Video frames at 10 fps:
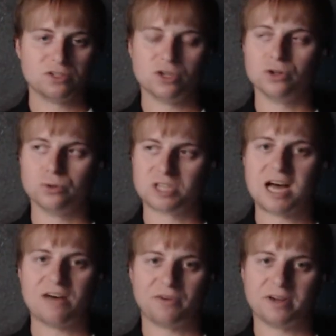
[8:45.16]
to lose
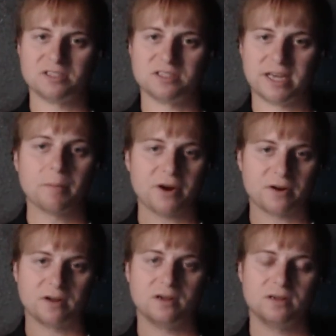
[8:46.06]
confidence in
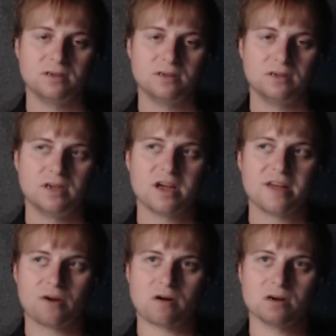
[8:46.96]
America.
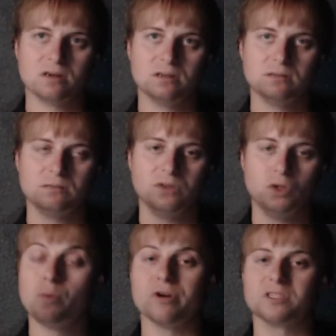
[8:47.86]
There are
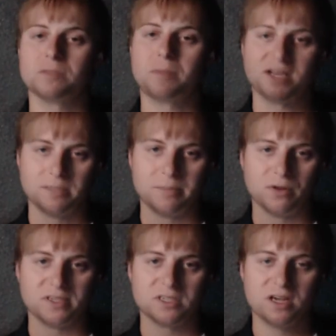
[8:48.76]
numerous
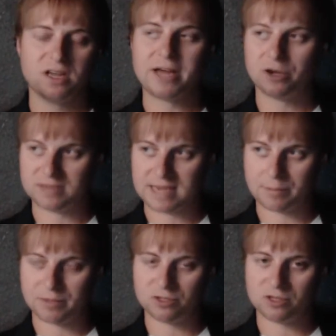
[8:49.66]
possibilities that could
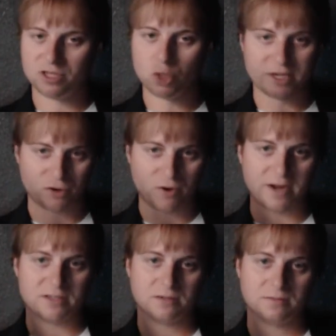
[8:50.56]
damage US
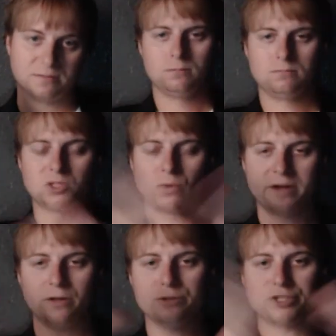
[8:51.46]
credit. So in
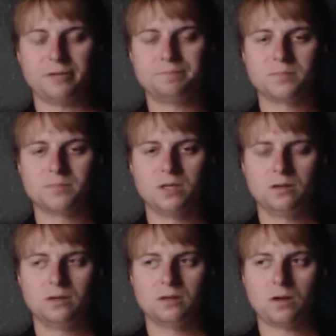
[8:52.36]
conclusion,
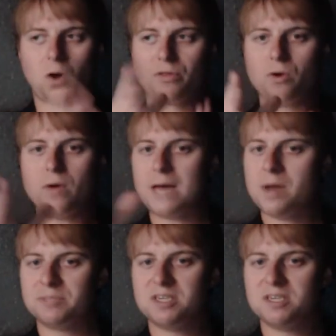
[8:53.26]
although
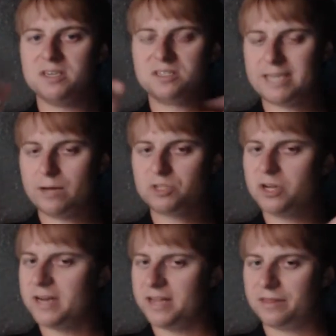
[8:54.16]
MMT sounds
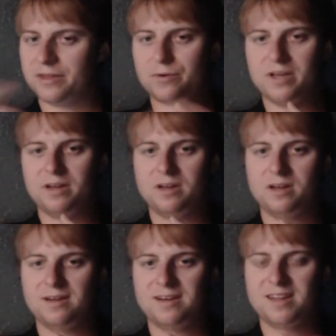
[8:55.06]
good in theory,
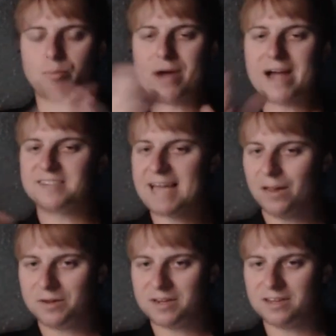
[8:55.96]
the
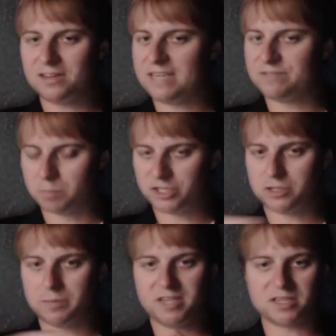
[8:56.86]
practicality leaves much
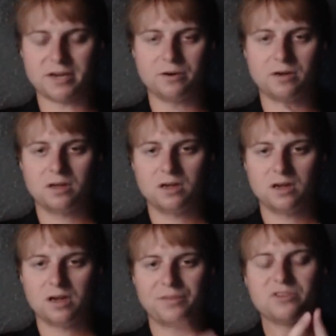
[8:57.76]
to be desired.
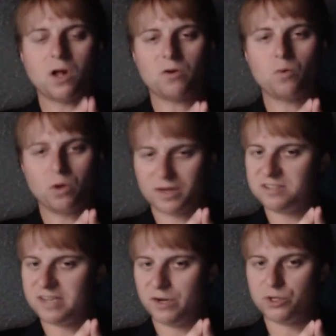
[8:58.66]
The dollar will
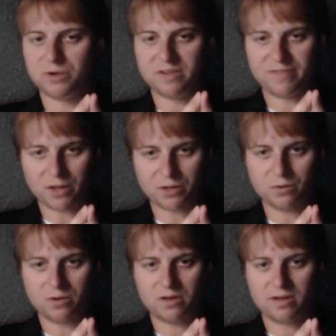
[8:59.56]
continue to
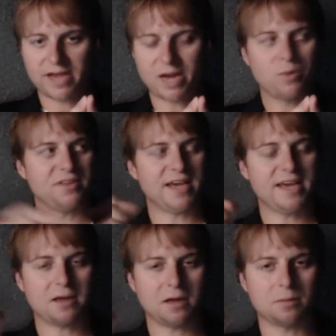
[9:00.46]
devalue, and when the
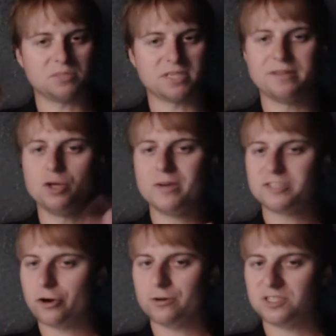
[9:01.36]
day comes and the
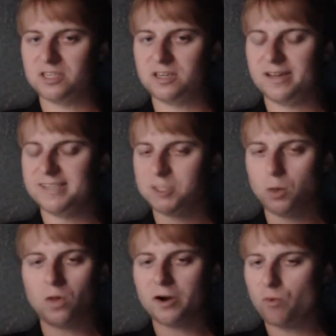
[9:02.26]
US currency is
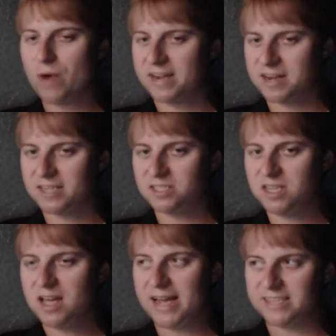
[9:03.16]
no longer
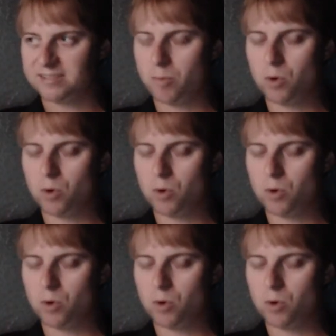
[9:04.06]
recognized as the